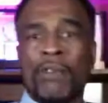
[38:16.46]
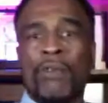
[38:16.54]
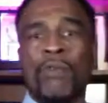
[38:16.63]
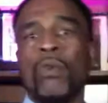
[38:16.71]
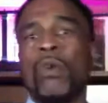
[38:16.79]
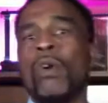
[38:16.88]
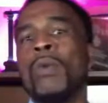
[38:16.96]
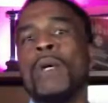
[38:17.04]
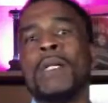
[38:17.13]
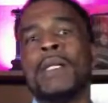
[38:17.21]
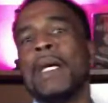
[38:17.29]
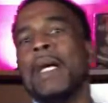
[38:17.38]

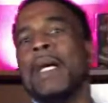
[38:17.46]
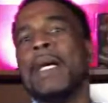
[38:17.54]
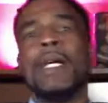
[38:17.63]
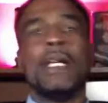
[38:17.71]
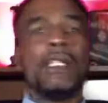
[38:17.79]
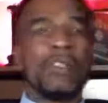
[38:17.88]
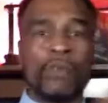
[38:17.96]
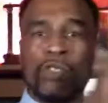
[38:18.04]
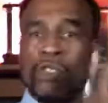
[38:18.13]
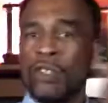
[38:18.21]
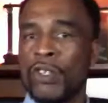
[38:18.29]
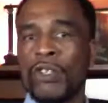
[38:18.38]
401ks and what
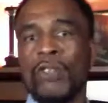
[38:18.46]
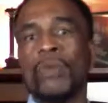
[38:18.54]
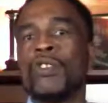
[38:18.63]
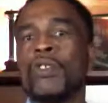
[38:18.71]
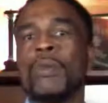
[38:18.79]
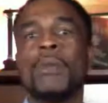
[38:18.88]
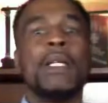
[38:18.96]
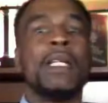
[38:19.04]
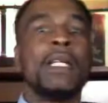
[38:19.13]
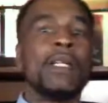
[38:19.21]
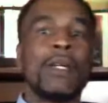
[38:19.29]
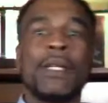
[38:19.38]
you're going to do with your money
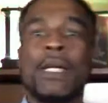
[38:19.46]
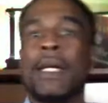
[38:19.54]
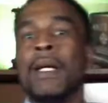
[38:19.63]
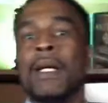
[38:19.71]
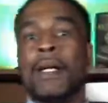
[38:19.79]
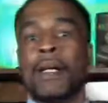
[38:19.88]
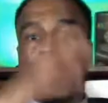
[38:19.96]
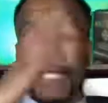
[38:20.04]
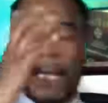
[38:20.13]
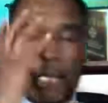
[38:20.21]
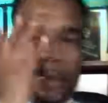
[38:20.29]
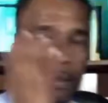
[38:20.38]
and all that,
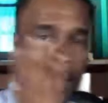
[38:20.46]
guys.